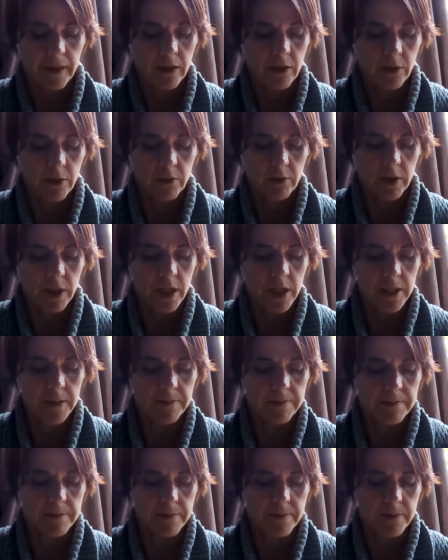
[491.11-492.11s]
Okay.
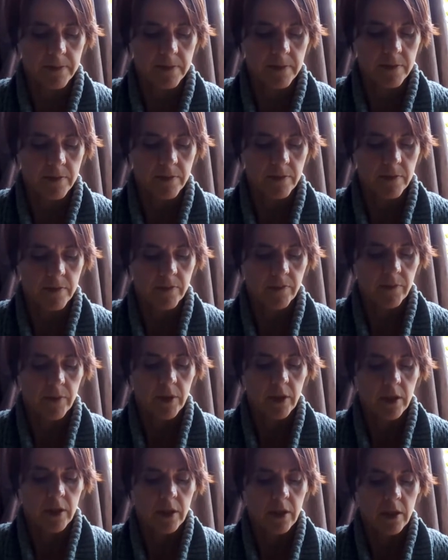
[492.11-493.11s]

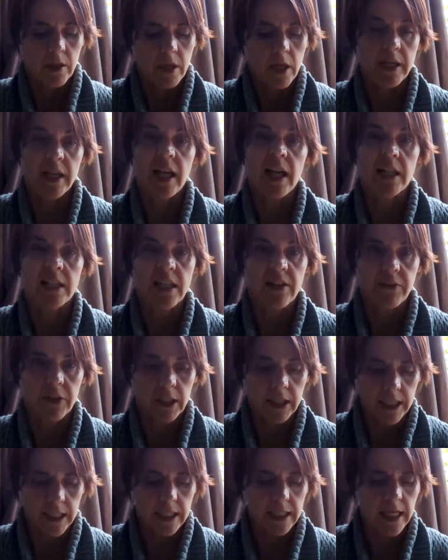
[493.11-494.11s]
And it has to have at
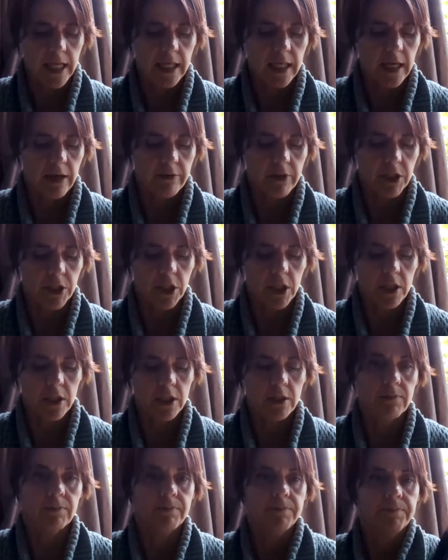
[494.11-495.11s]
least 8 characters.